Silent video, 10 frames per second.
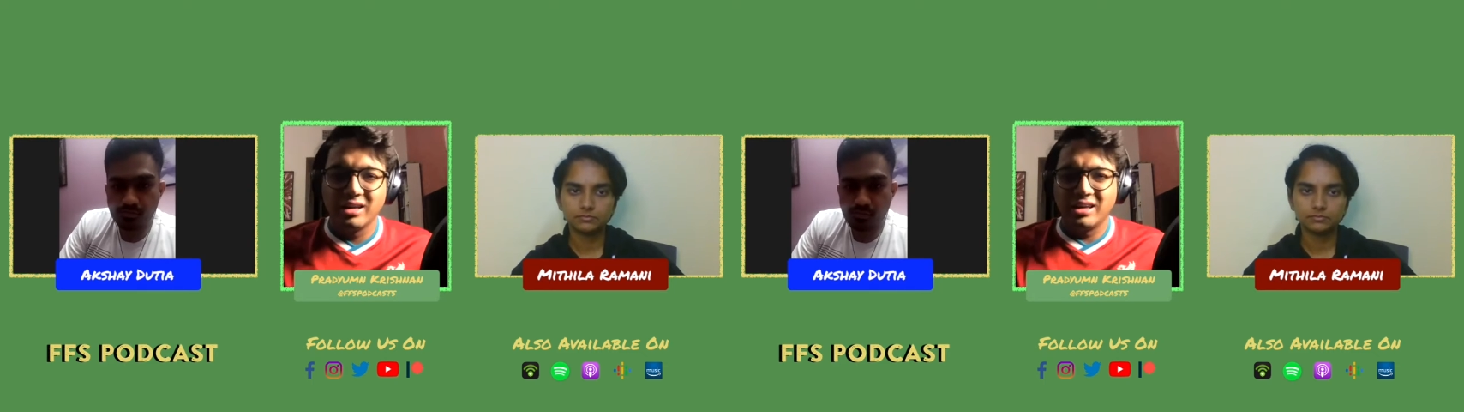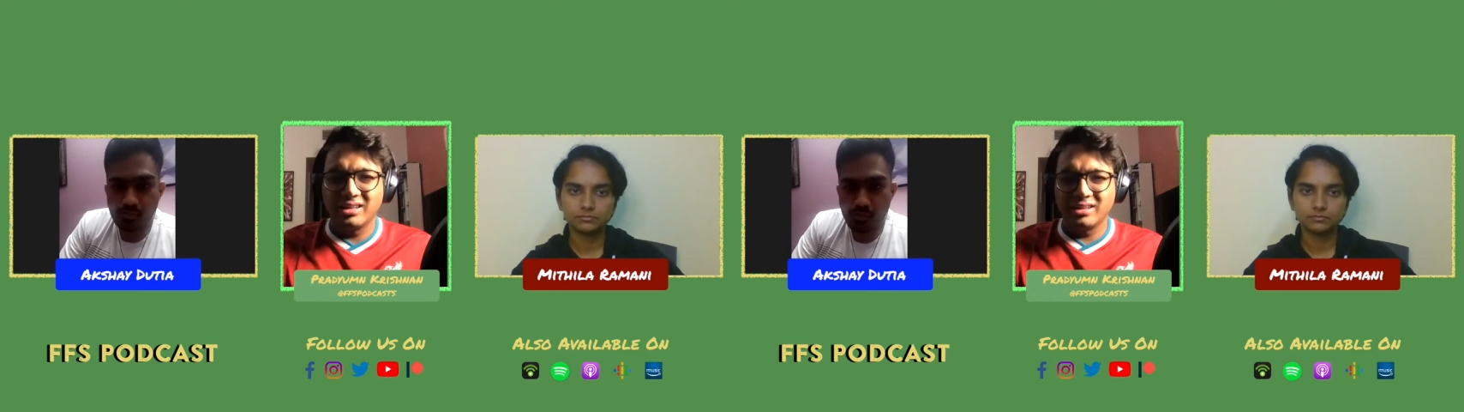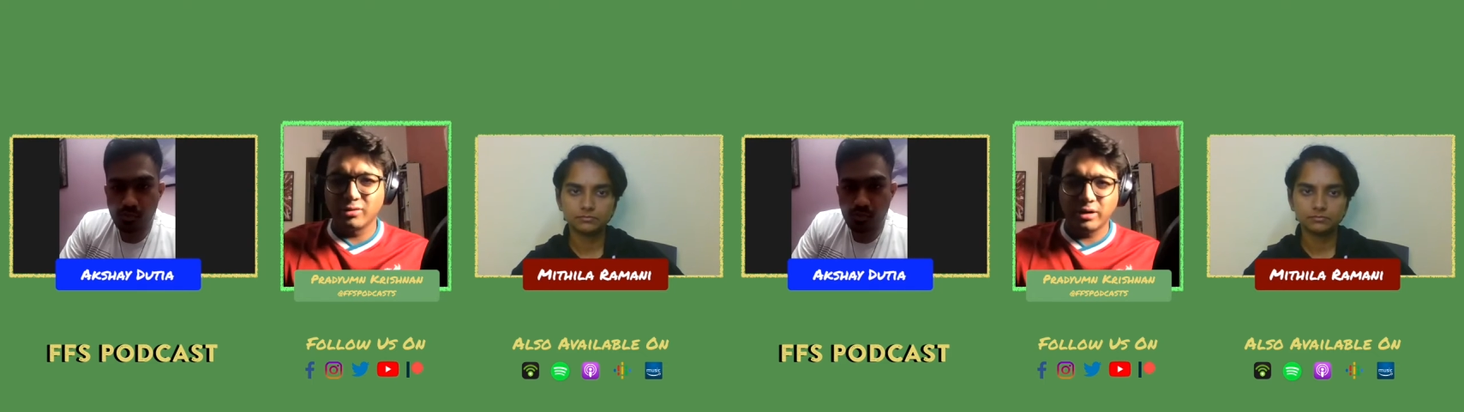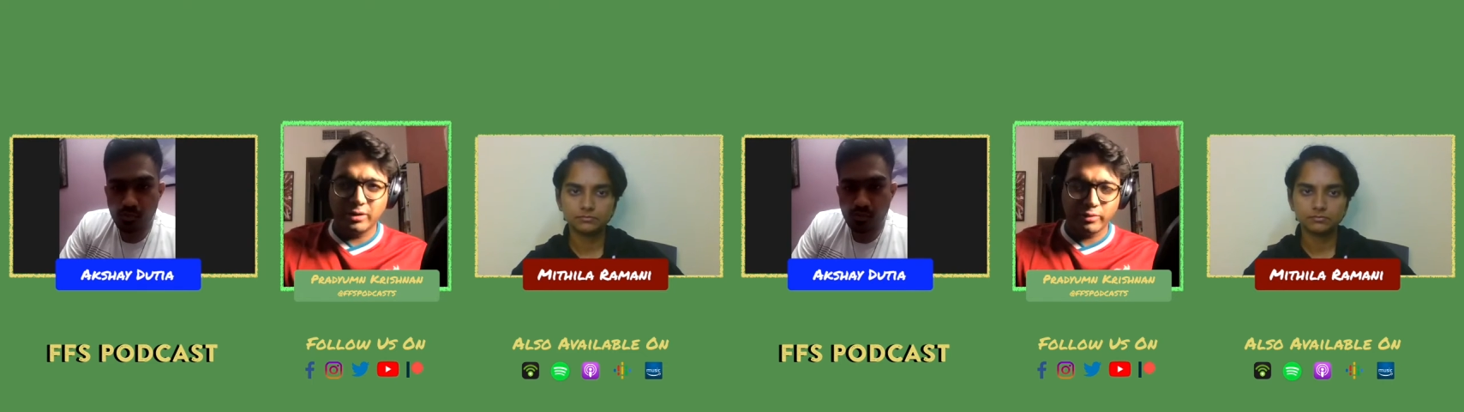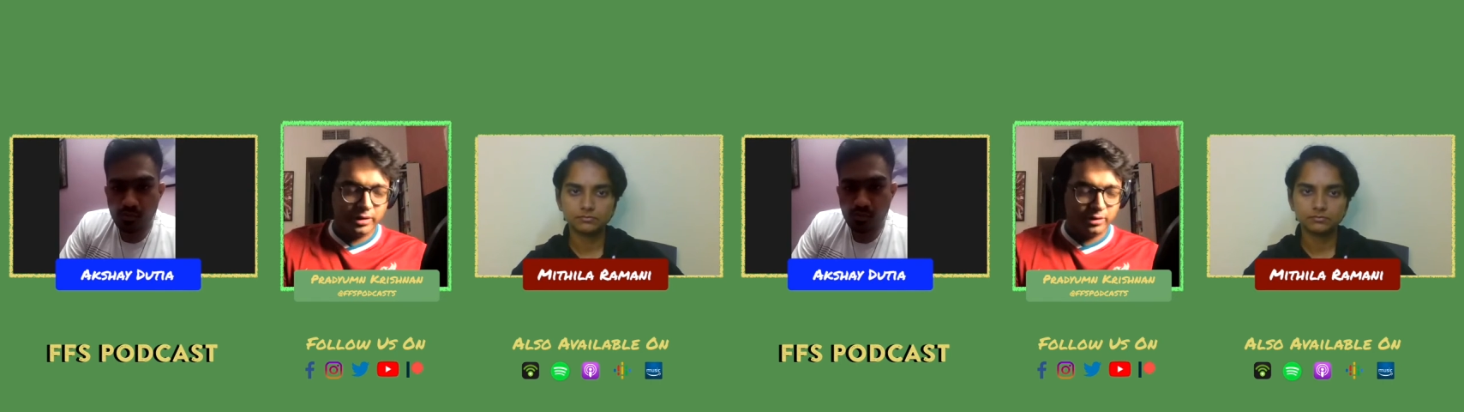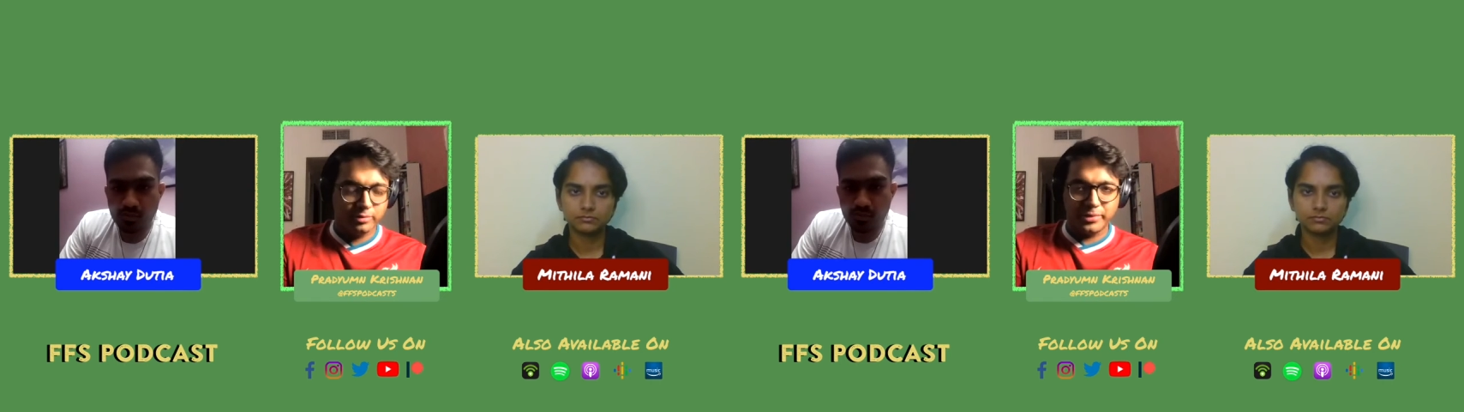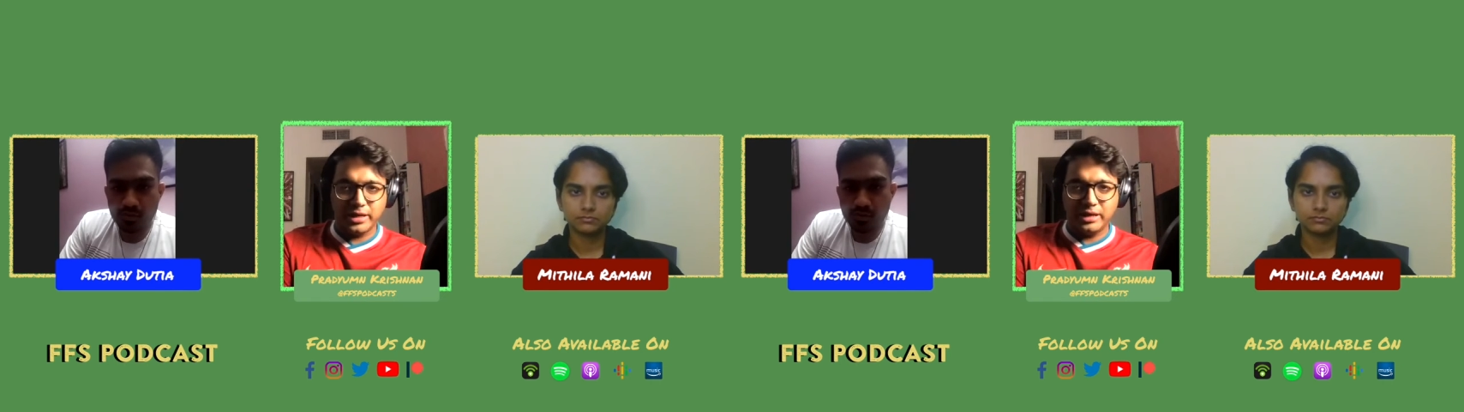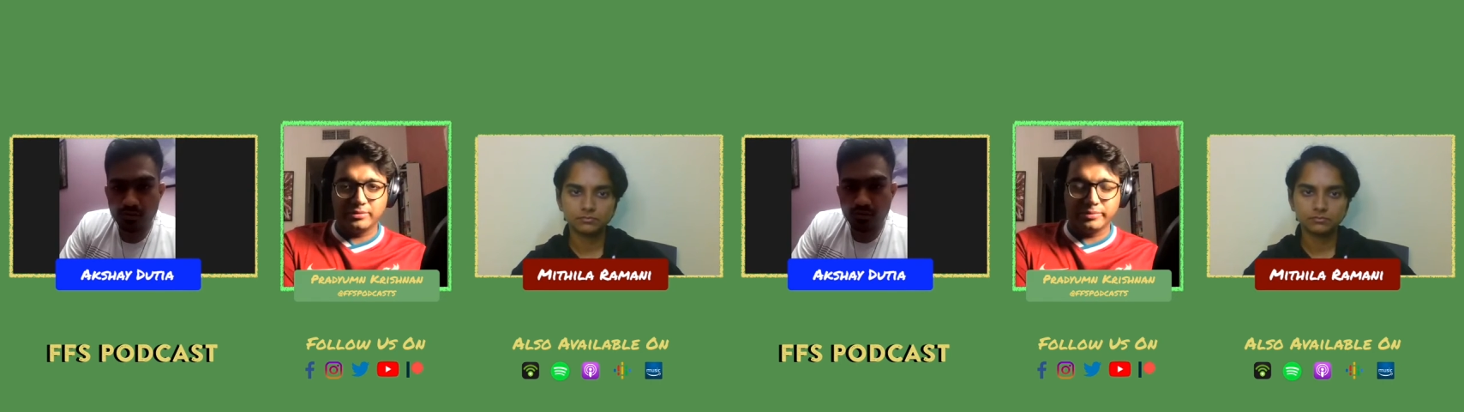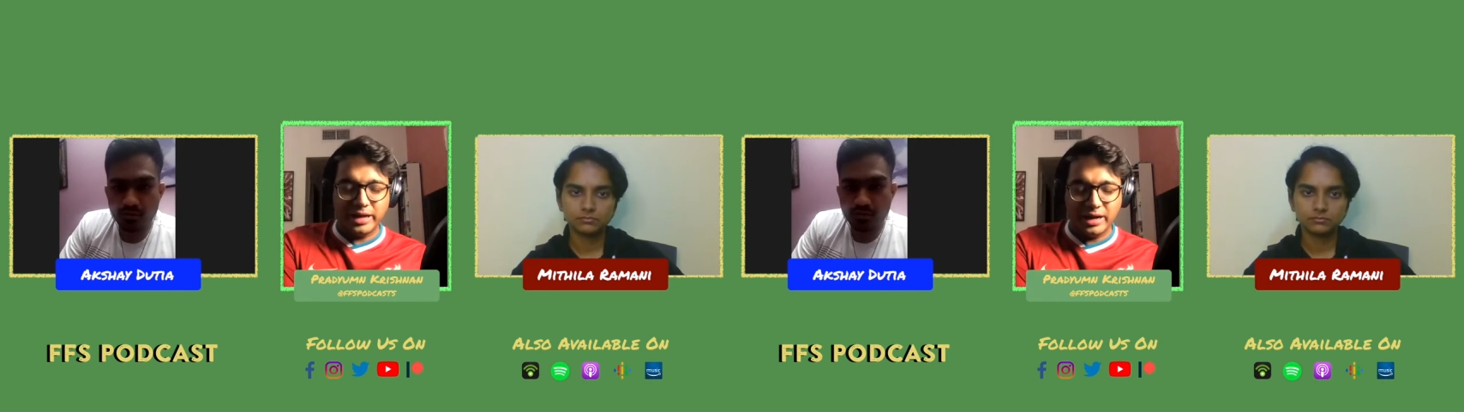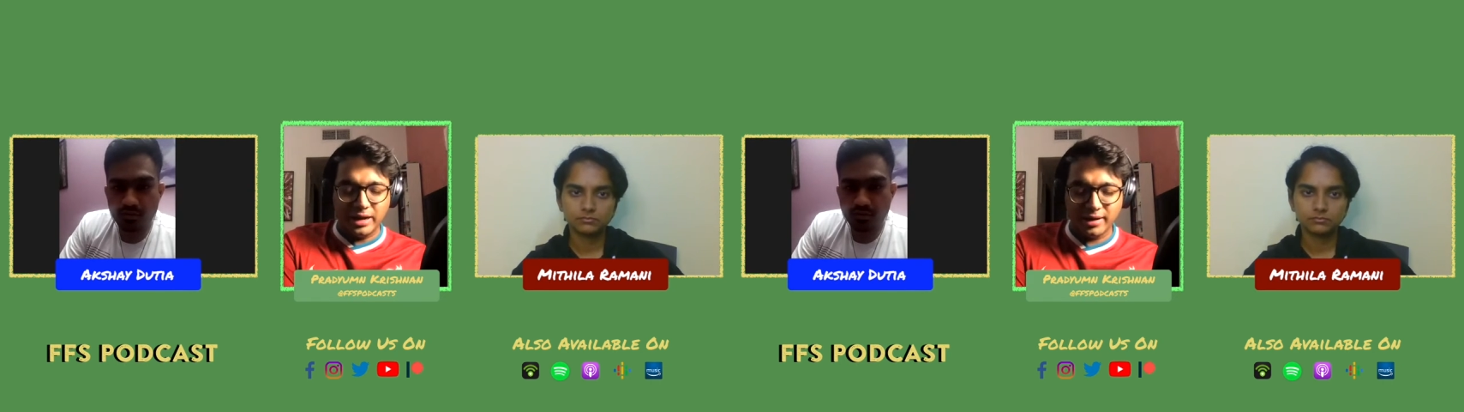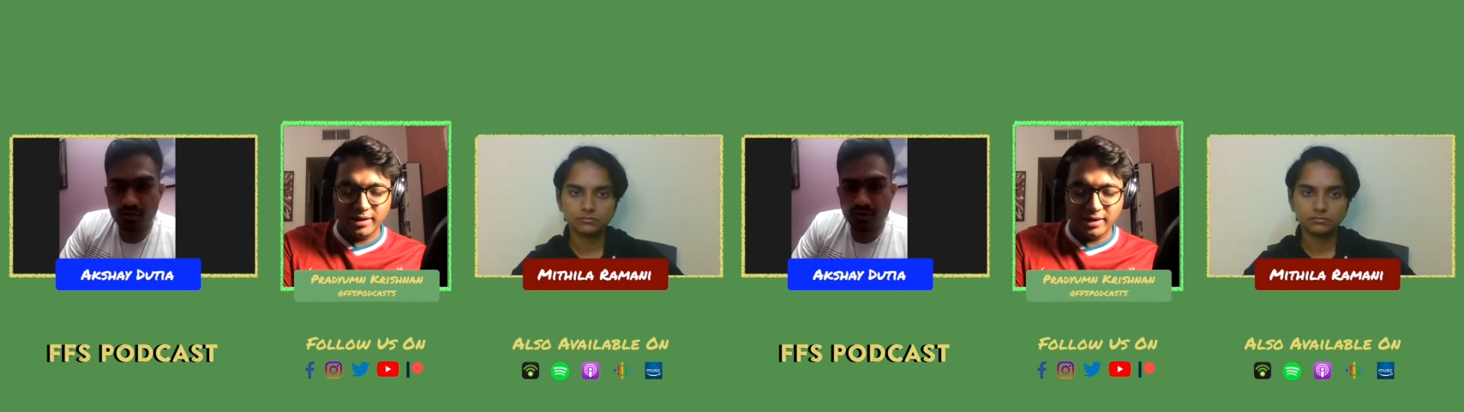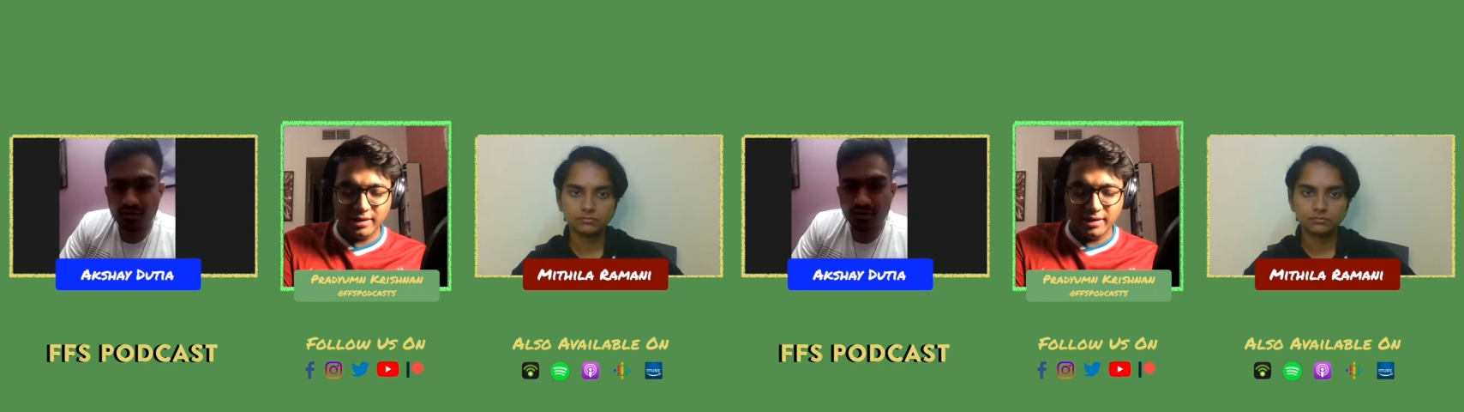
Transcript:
Speaker 1: yeah, quite quite complicated, but uh,